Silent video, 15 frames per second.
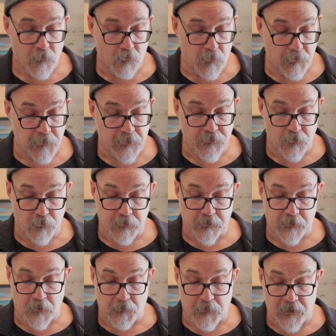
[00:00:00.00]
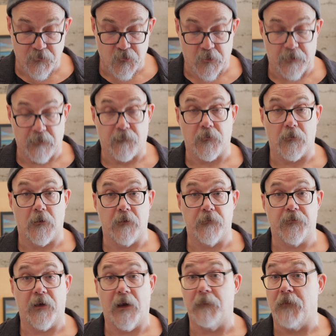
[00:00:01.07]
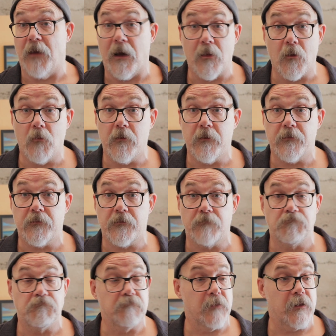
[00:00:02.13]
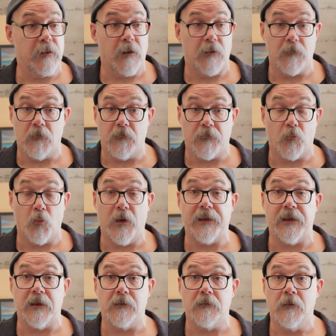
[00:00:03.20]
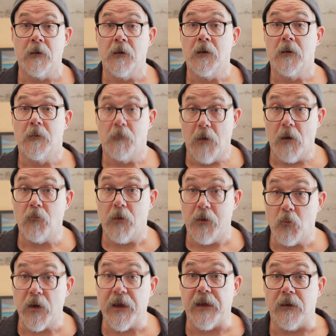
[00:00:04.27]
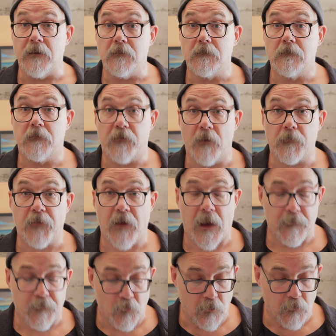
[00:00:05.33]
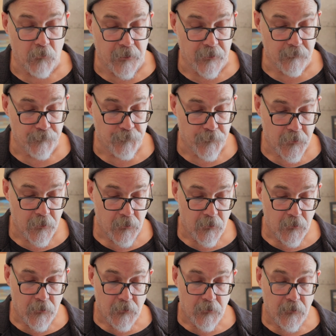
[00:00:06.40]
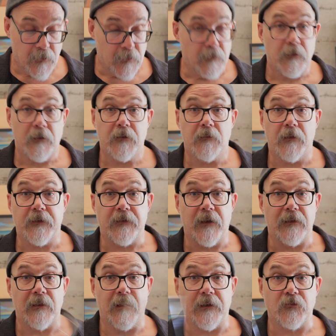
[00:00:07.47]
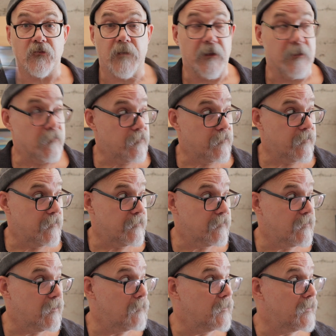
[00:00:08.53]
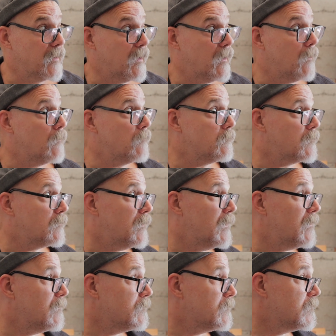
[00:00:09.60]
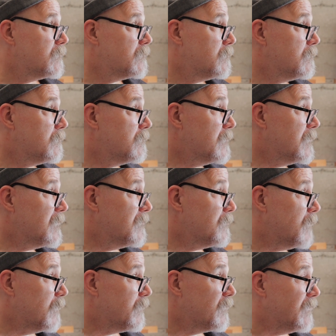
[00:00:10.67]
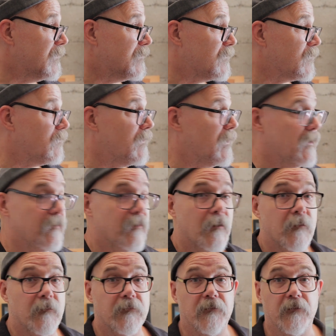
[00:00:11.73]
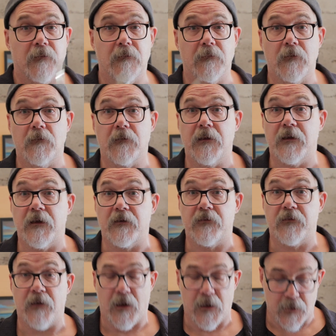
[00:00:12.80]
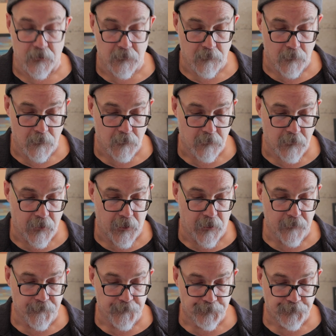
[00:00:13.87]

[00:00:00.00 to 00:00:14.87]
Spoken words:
We've been doing it on my channel for a long time. Not always winning, but we win. Sometimes we win. You like that light change. Sun's coming out, clouds. Mostly it's gray though, so don't get excited. Okay.